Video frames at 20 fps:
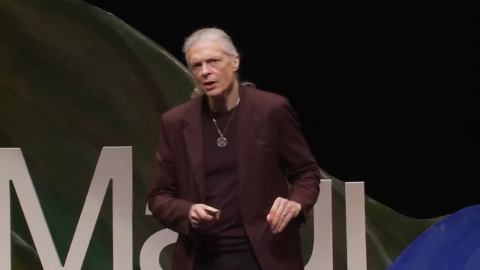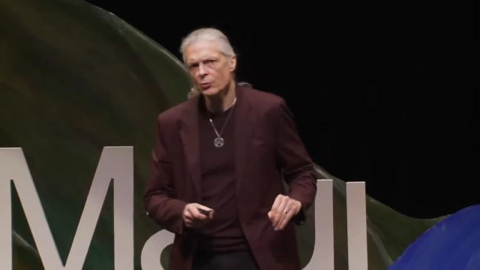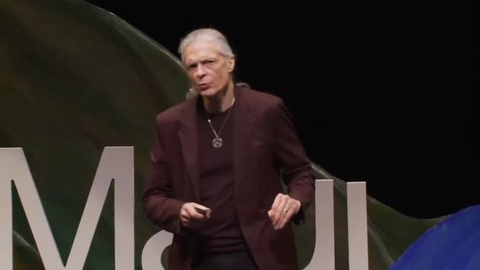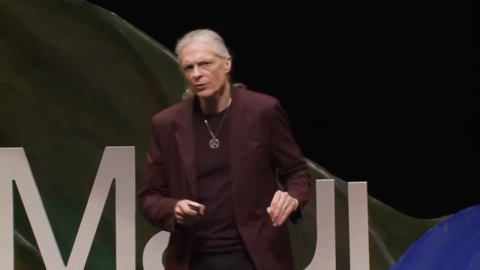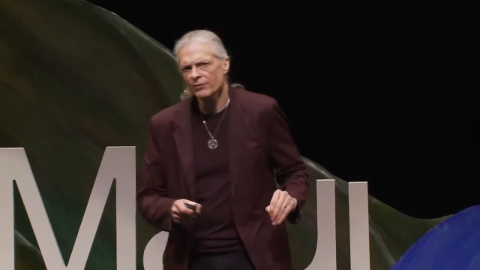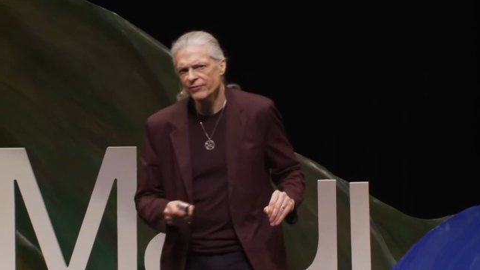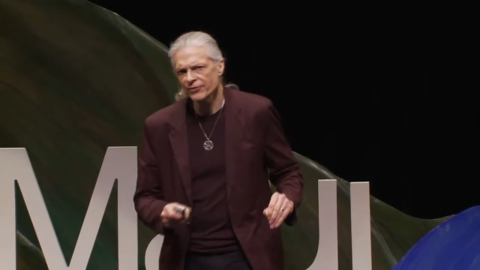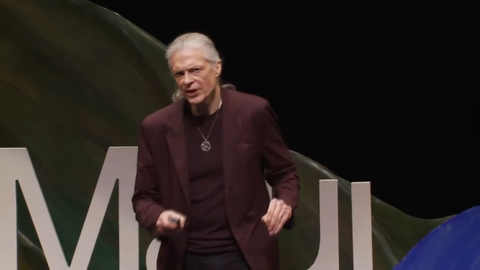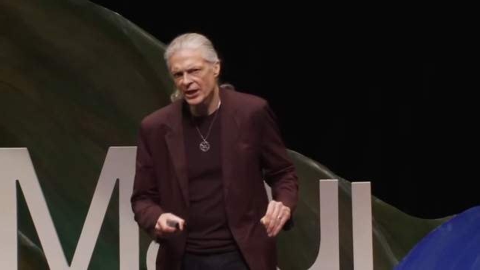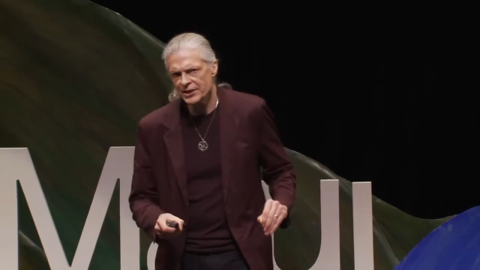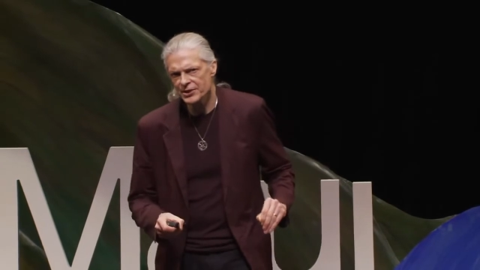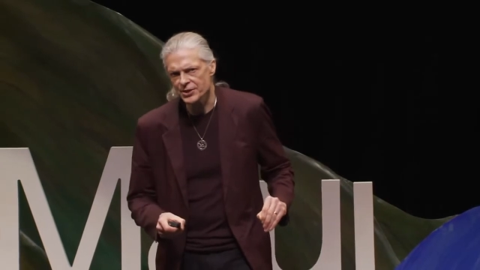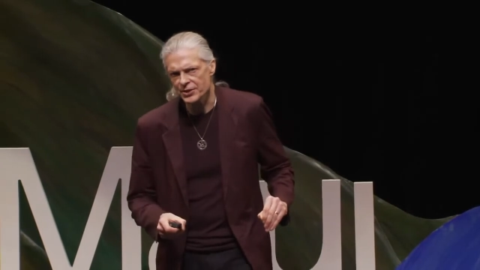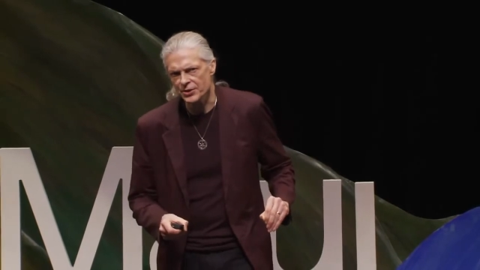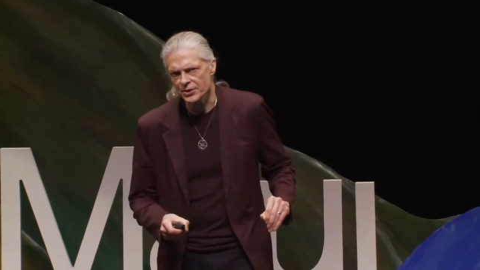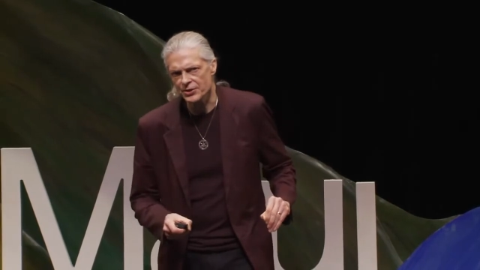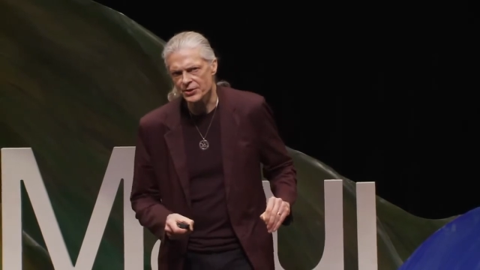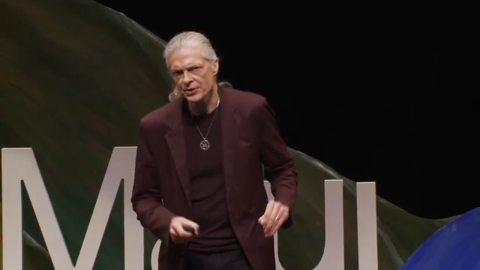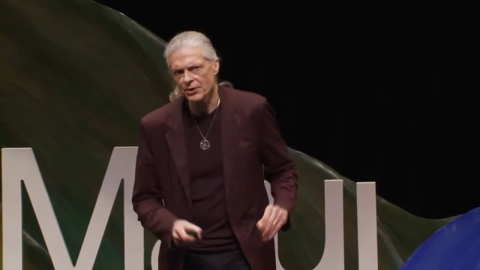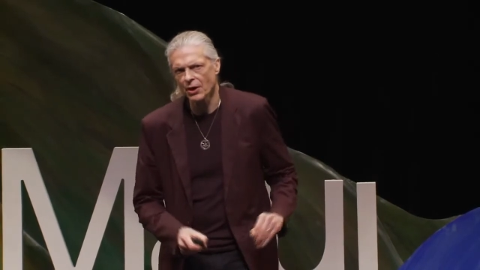
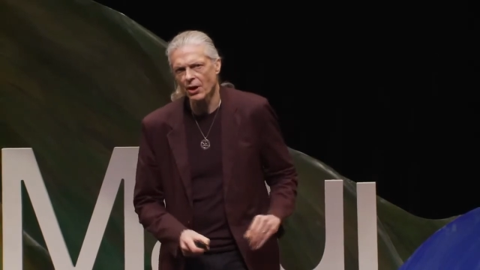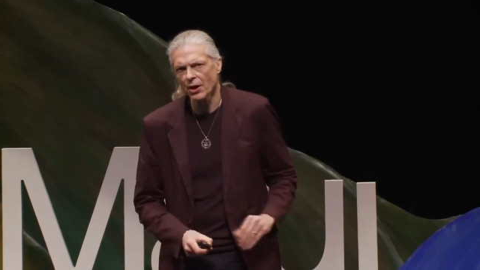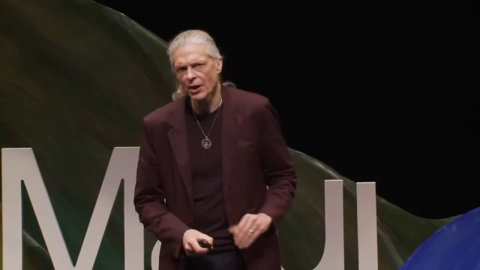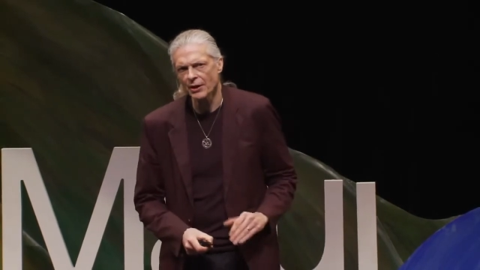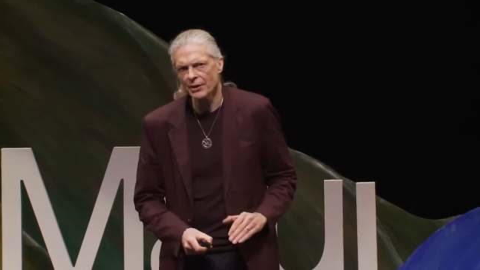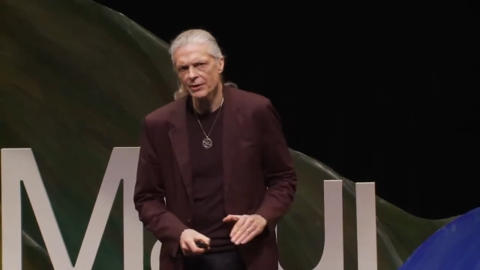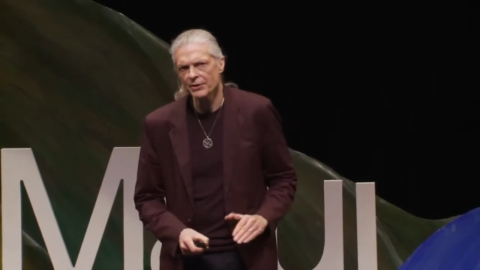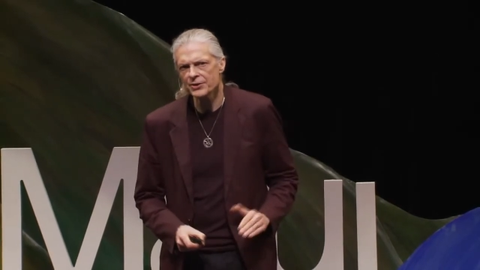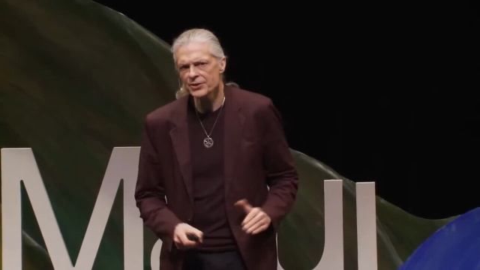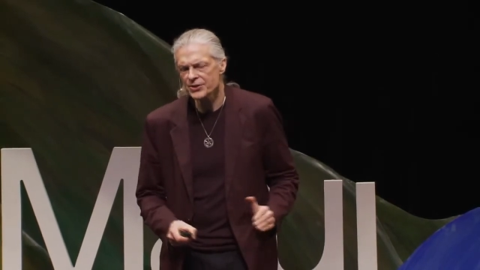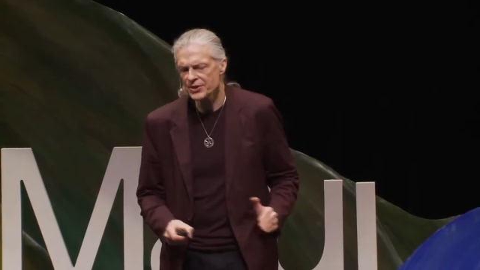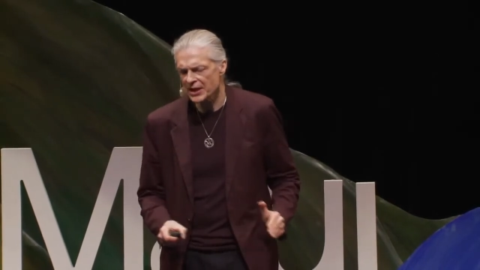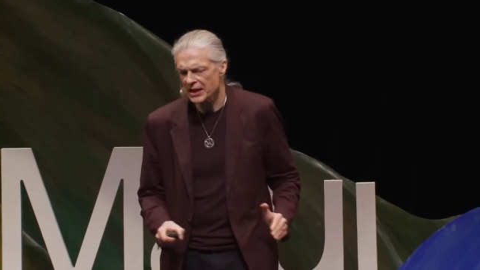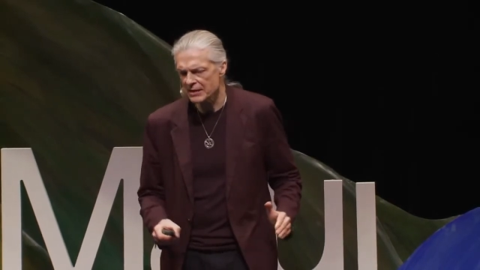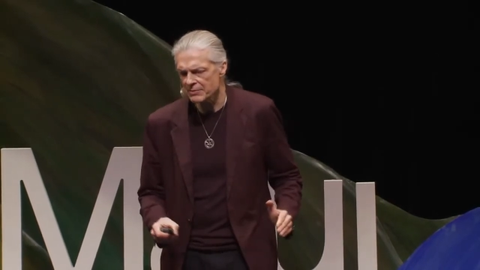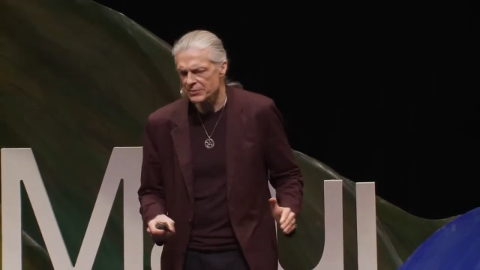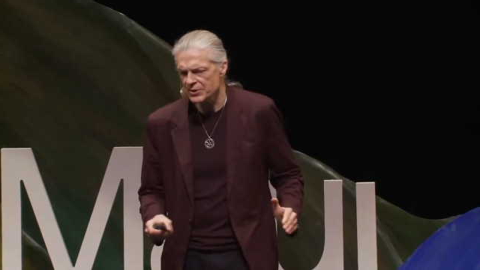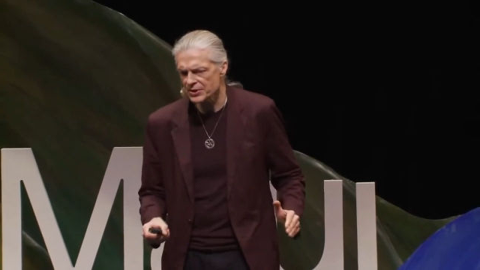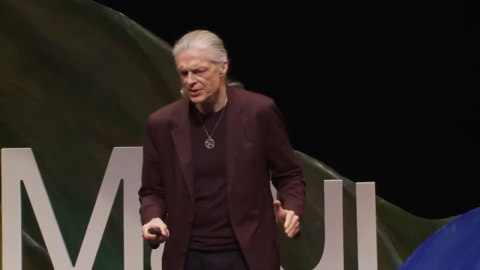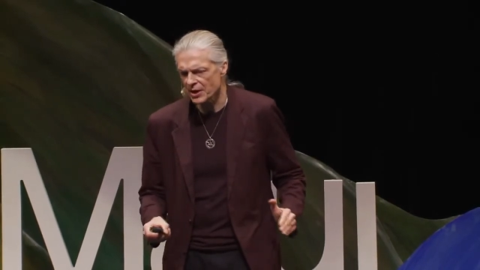reflections on the
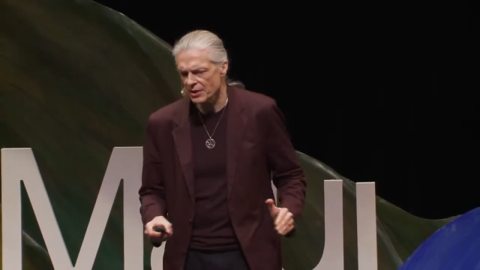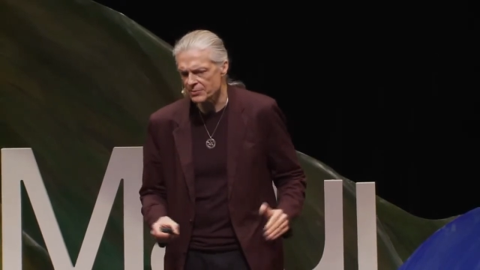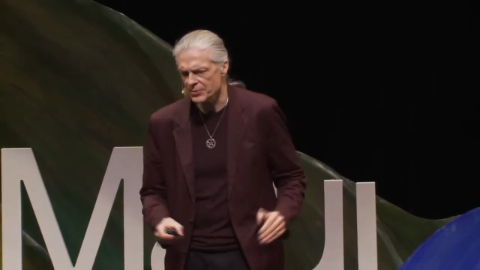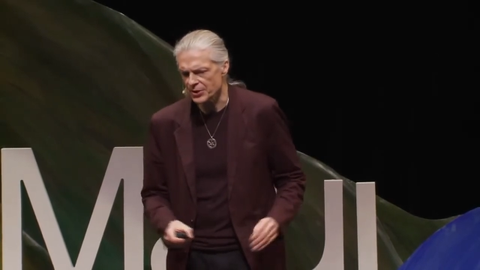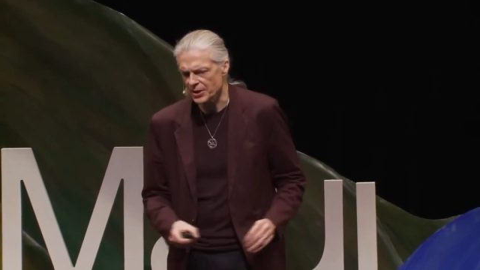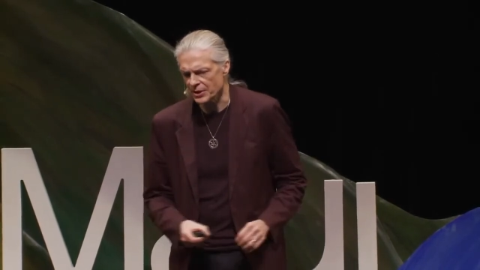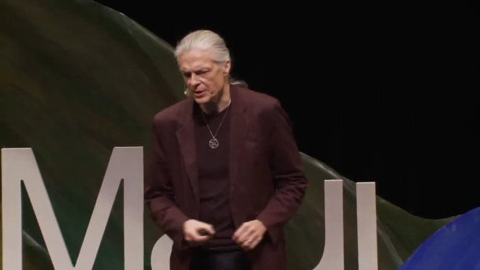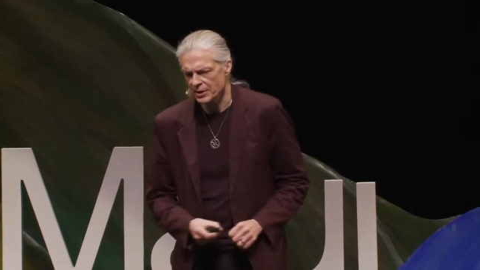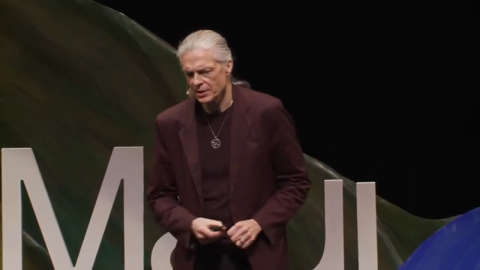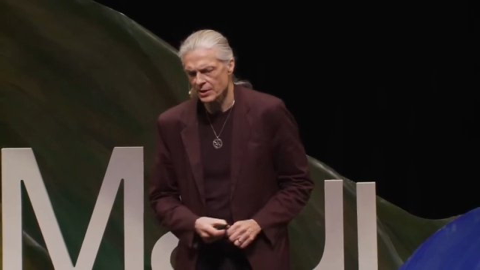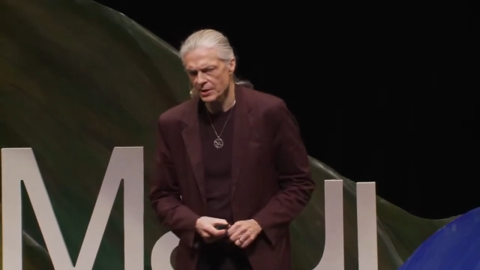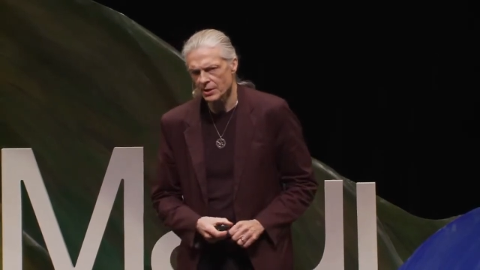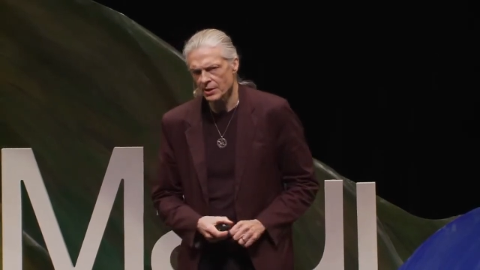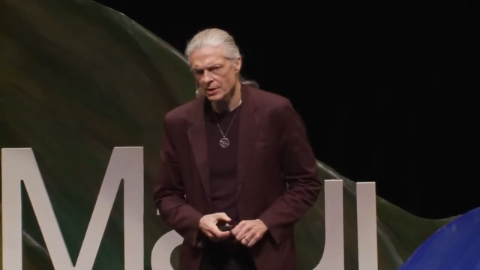same subject.